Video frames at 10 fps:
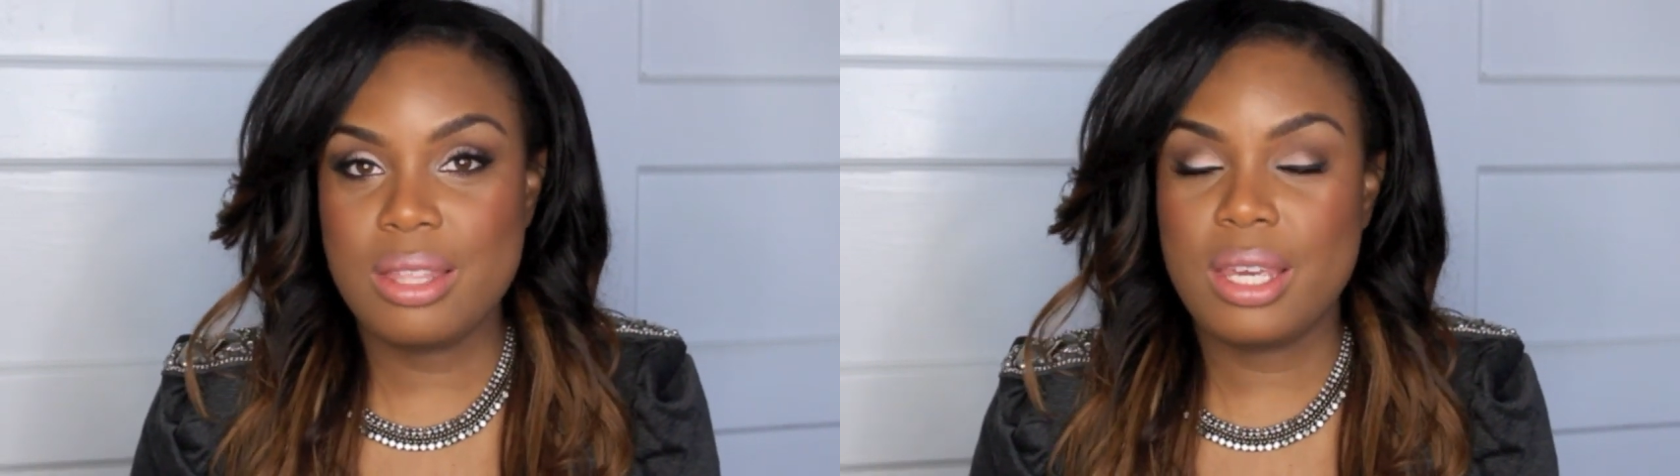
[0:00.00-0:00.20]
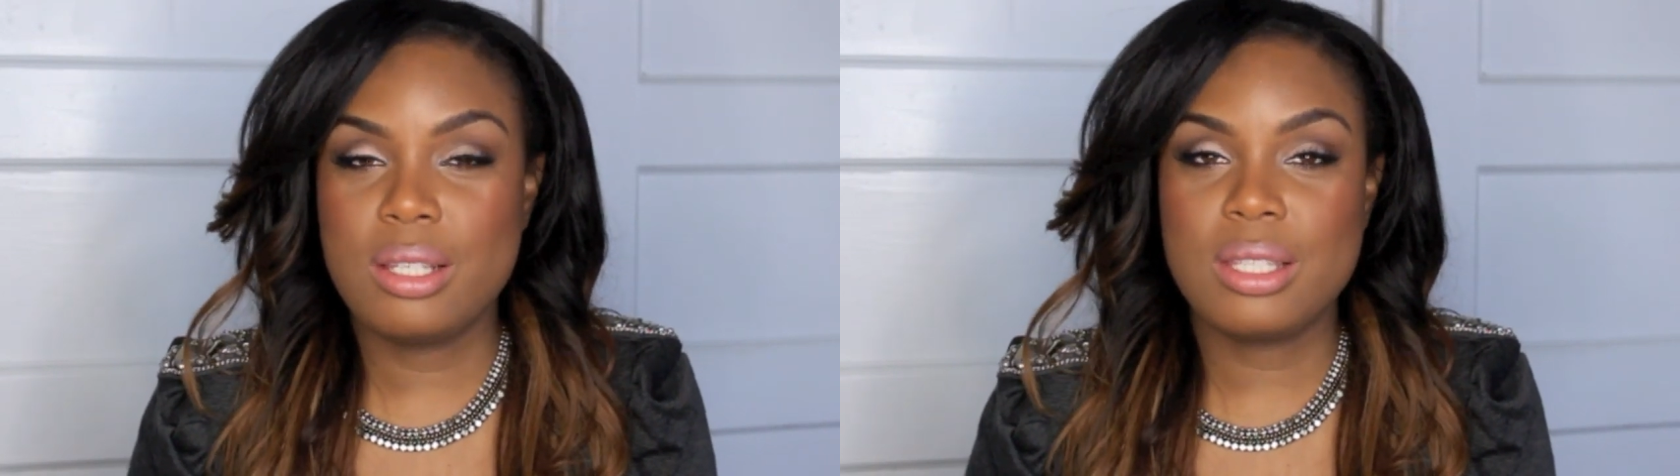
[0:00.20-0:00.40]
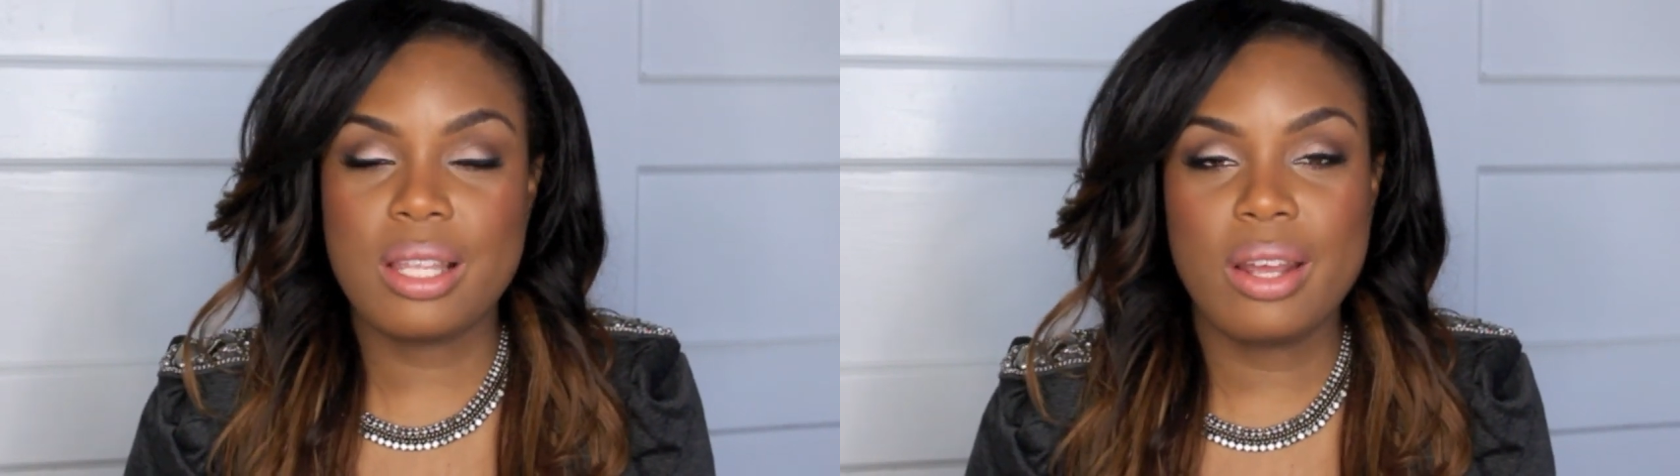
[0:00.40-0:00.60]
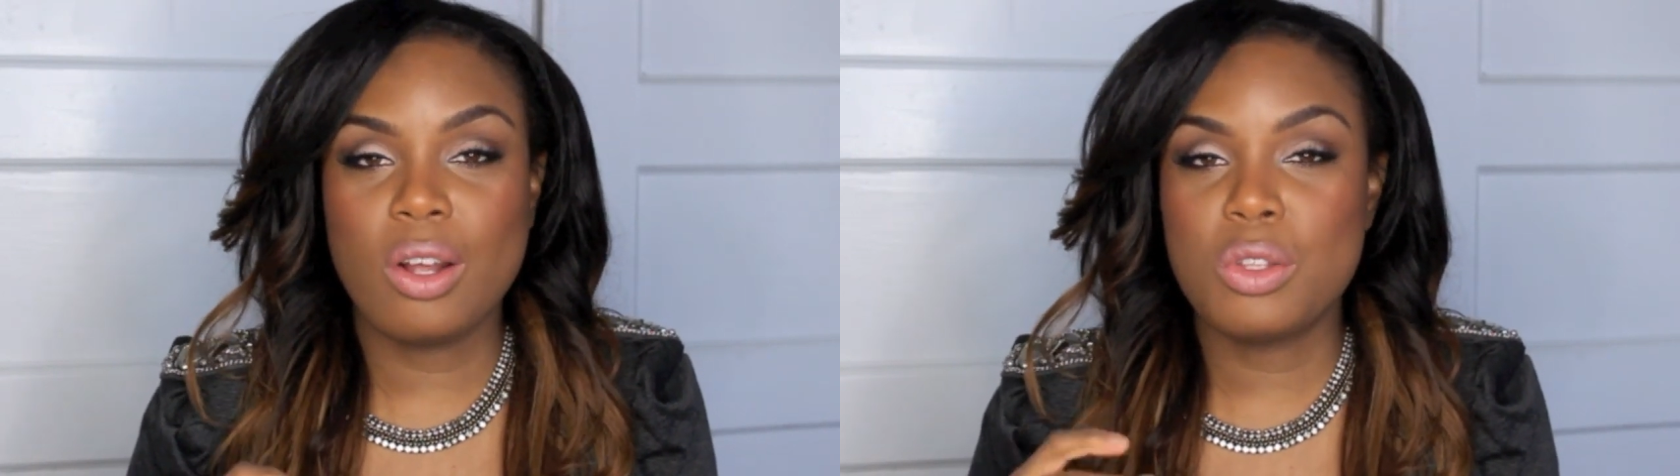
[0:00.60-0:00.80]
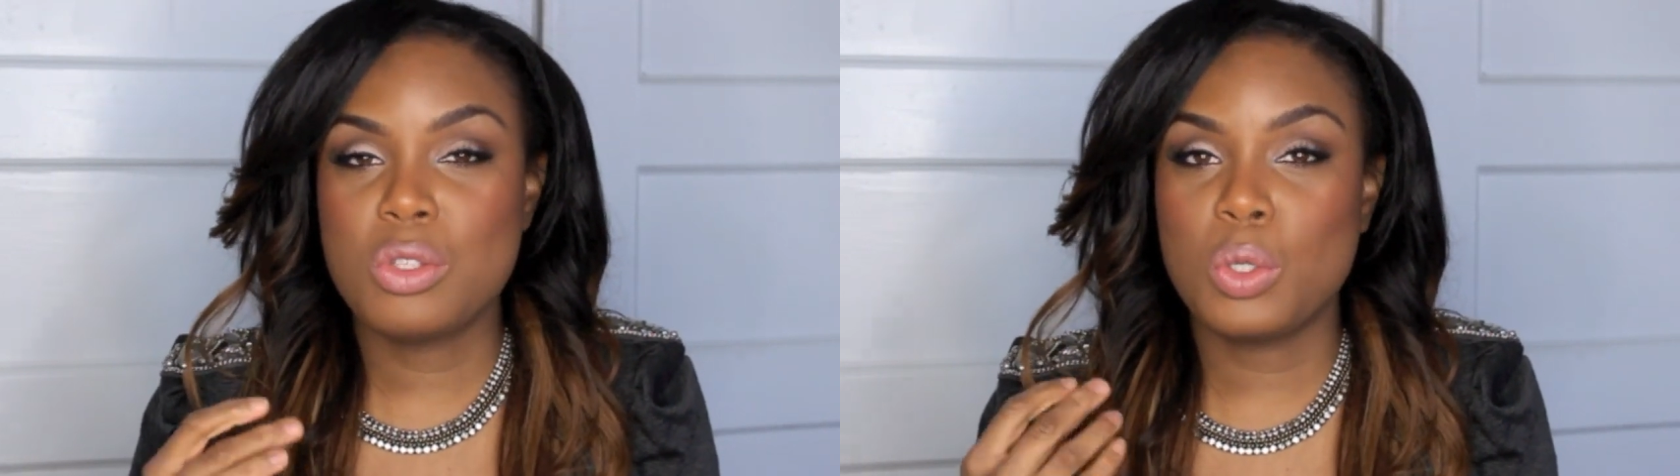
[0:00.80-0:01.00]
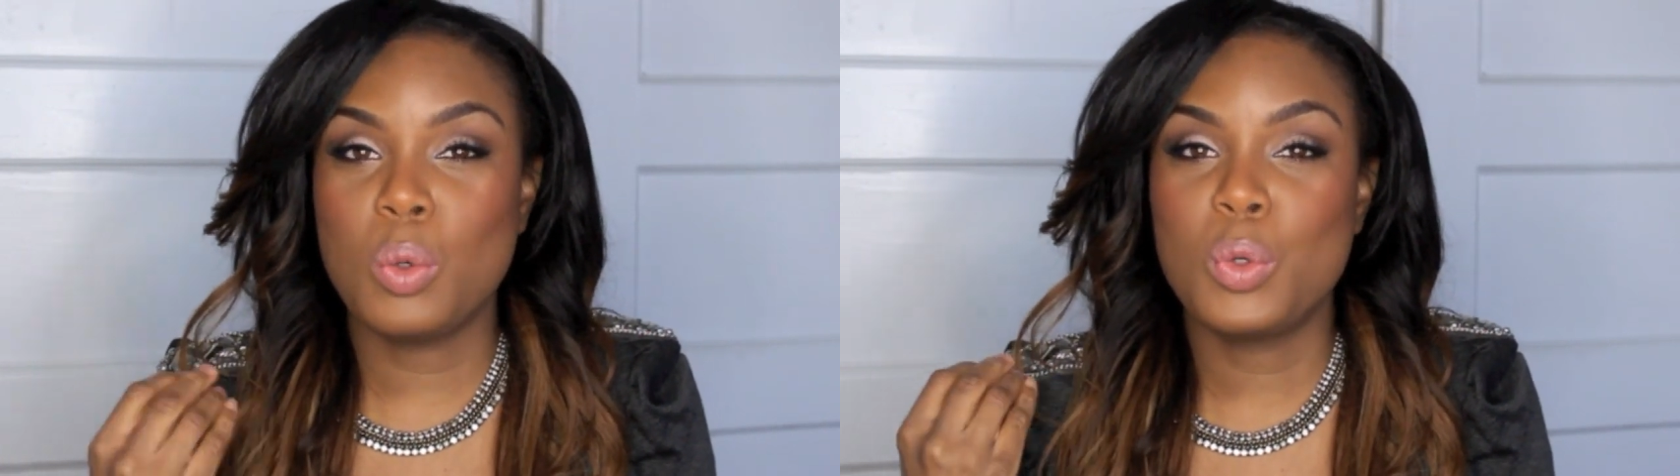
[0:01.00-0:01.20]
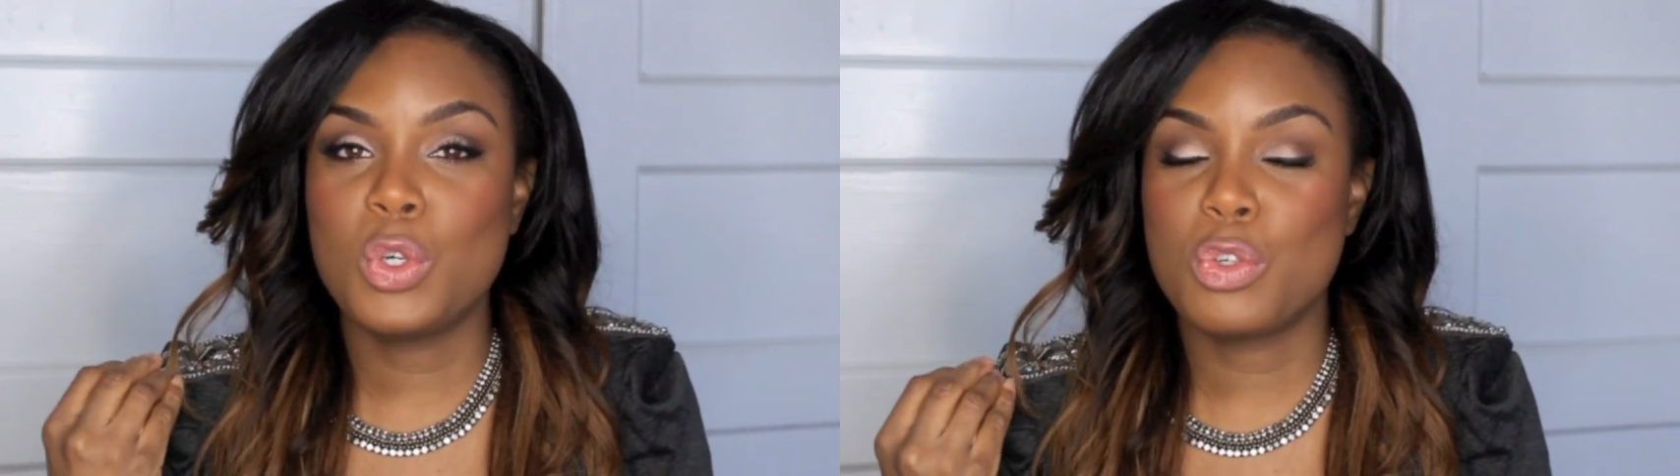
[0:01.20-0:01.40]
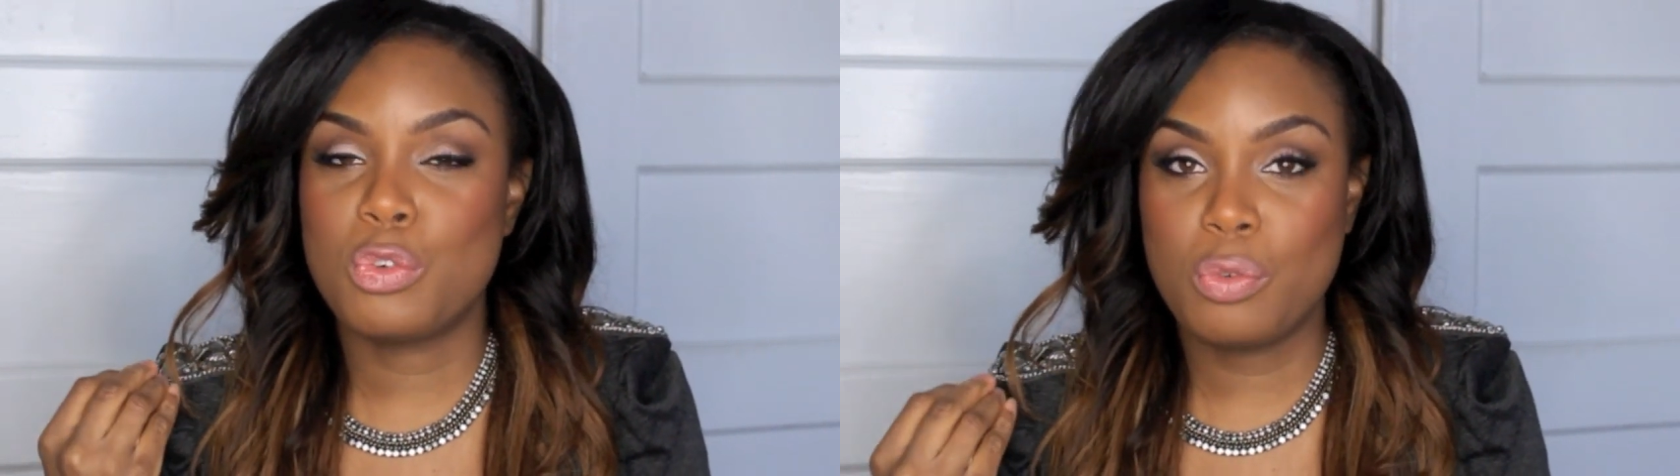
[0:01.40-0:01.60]
they slide on so
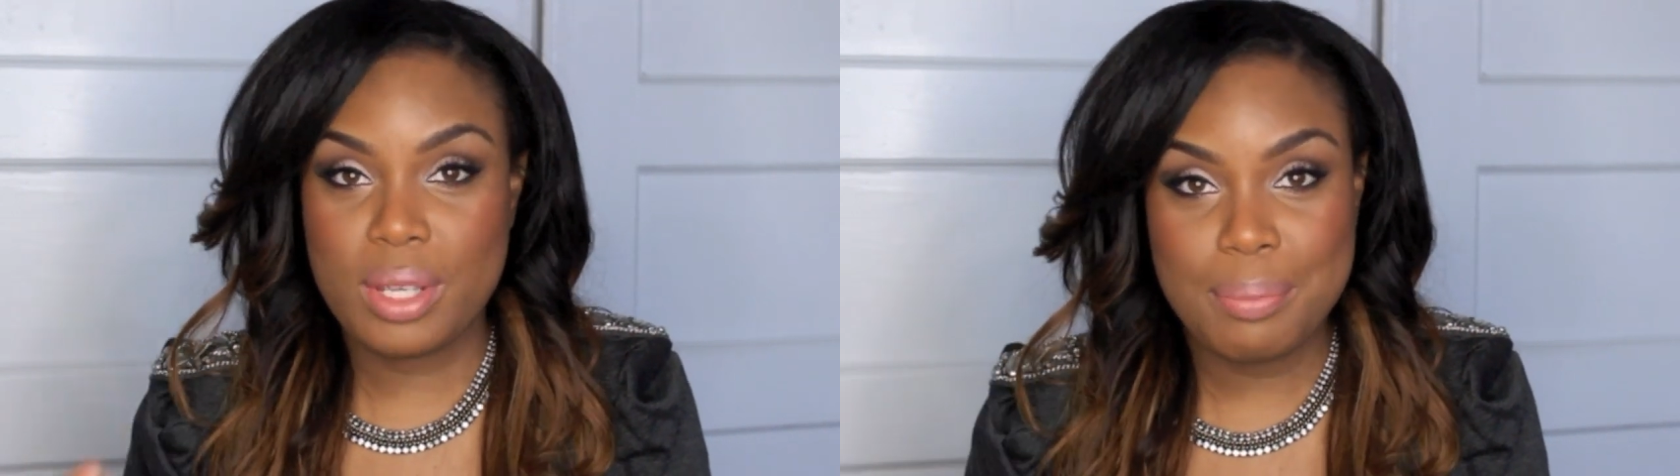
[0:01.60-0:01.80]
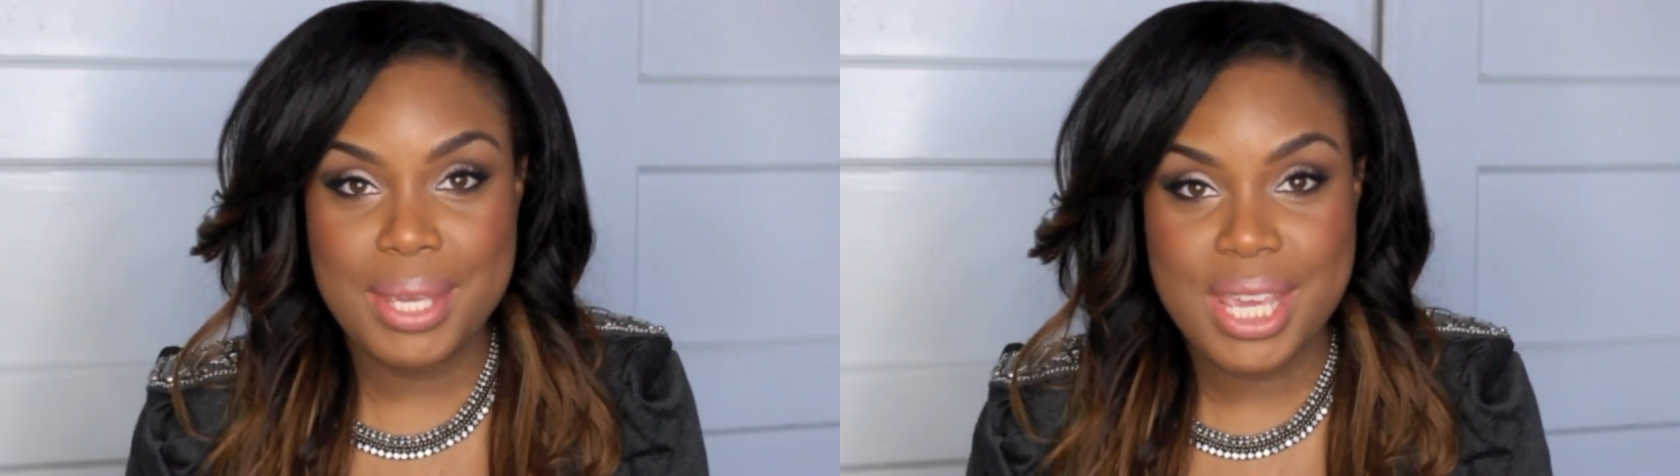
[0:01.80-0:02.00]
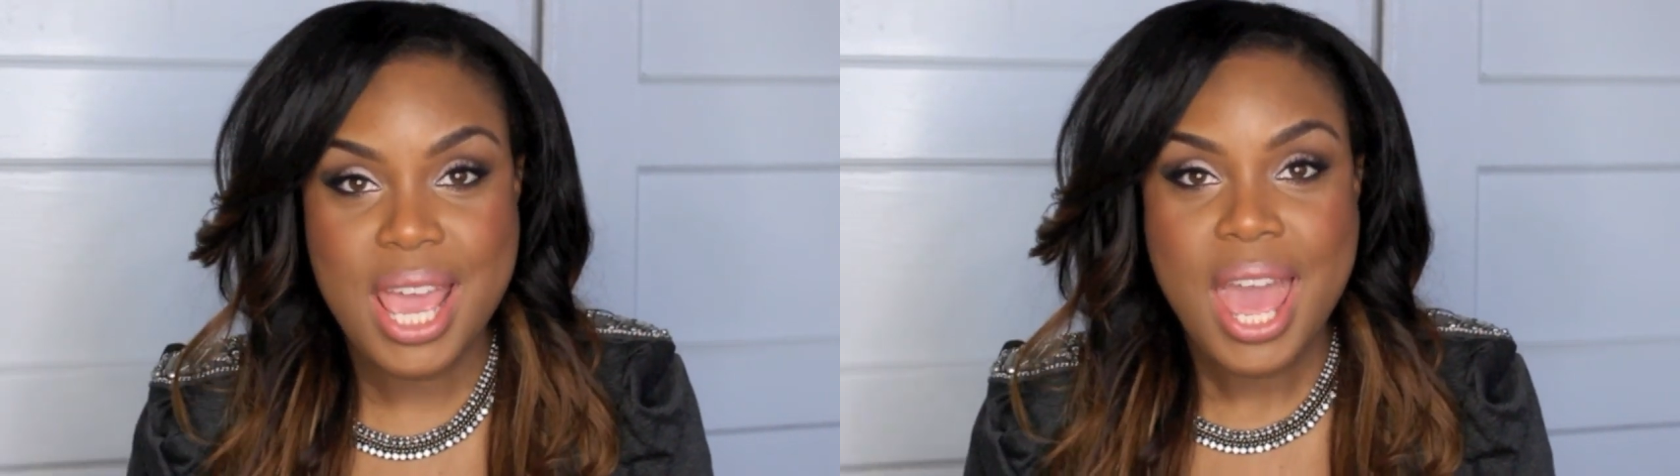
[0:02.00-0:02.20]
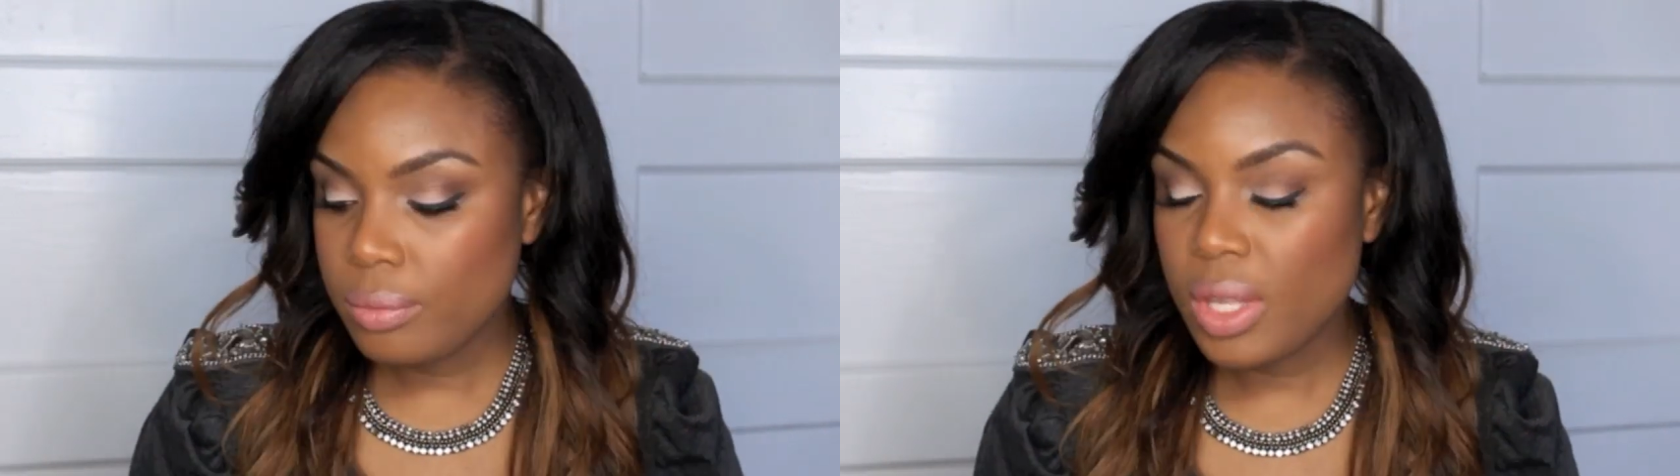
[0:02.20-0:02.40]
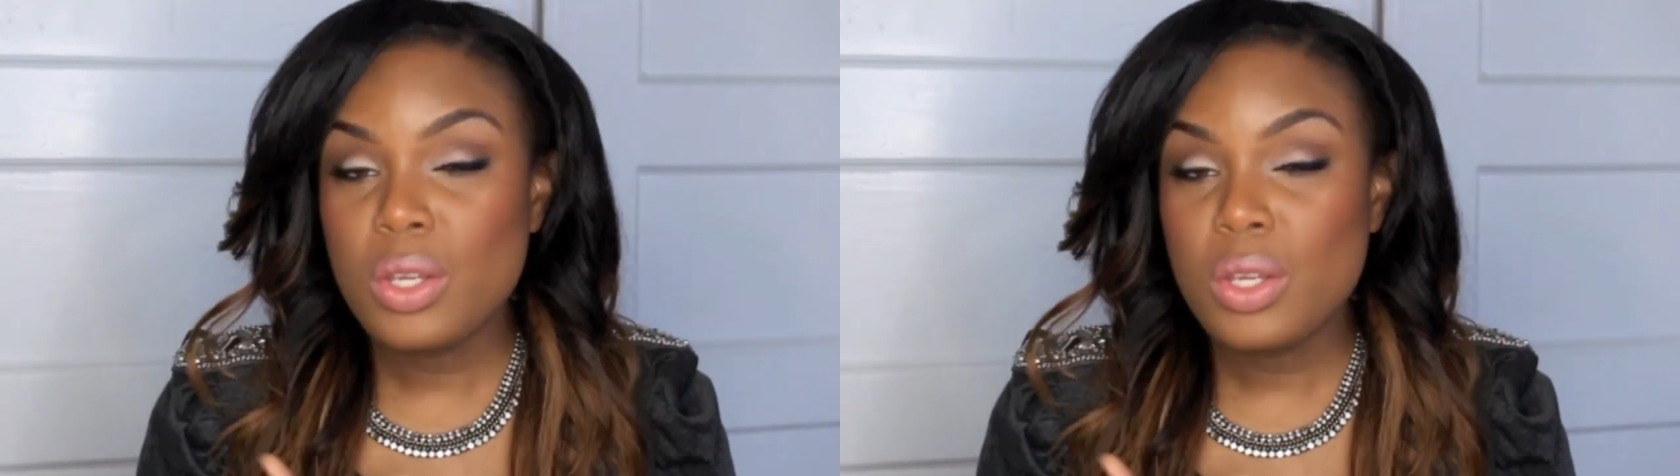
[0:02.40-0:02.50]
creamy.